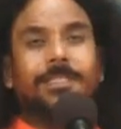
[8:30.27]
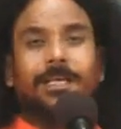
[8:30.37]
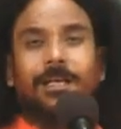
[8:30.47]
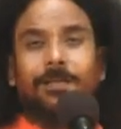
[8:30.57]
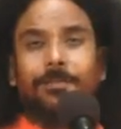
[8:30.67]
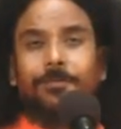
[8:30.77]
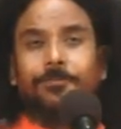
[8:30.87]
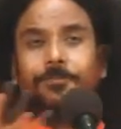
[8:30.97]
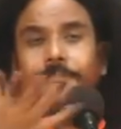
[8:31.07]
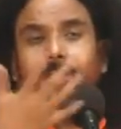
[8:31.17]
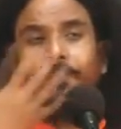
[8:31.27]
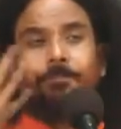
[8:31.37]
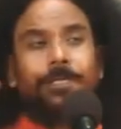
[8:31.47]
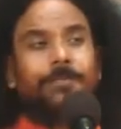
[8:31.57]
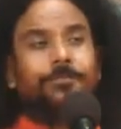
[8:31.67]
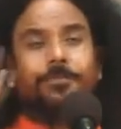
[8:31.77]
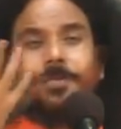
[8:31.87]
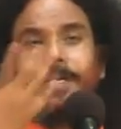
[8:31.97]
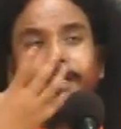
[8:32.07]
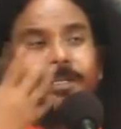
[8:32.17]
They are having complete
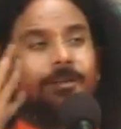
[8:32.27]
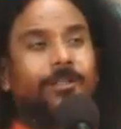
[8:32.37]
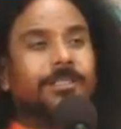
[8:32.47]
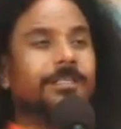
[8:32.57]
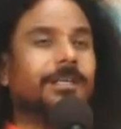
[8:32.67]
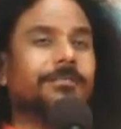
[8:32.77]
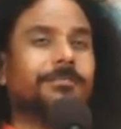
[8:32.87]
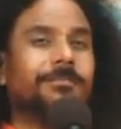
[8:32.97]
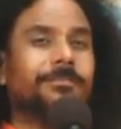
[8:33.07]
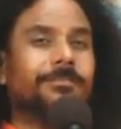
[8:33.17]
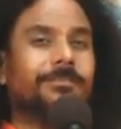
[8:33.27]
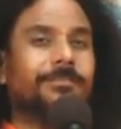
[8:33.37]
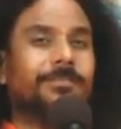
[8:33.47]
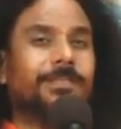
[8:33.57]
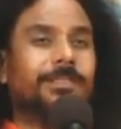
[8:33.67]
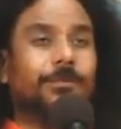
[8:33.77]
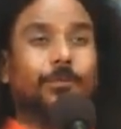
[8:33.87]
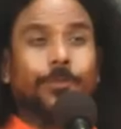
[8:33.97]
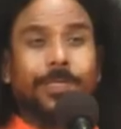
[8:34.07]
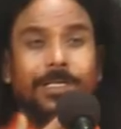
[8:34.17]
full air all the time,
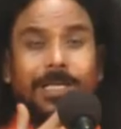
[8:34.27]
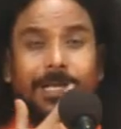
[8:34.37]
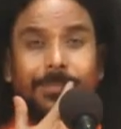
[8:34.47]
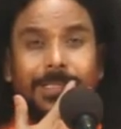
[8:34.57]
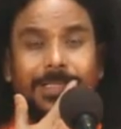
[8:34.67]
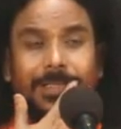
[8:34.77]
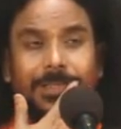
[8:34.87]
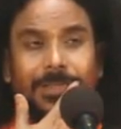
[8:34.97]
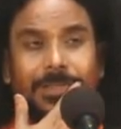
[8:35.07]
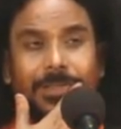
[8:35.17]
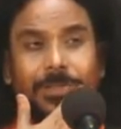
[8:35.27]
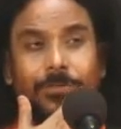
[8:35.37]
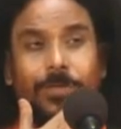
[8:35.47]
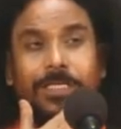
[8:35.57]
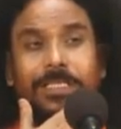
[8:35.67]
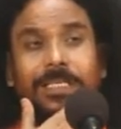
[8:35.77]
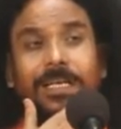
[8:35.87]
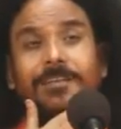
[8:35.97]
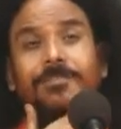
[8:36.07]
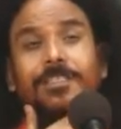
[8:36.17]
open climate. Why their
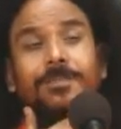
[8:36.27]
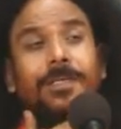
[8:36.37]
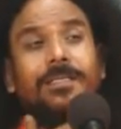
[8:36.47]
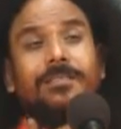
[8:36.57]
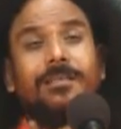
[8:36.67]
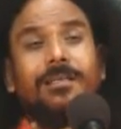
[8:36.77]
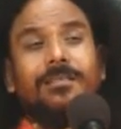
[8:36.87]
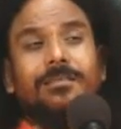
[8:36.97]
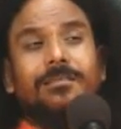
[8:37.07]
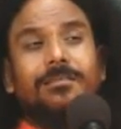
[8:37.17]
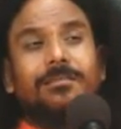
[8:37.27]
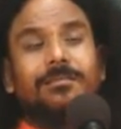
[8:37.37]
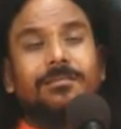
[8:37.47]
lifespan is less?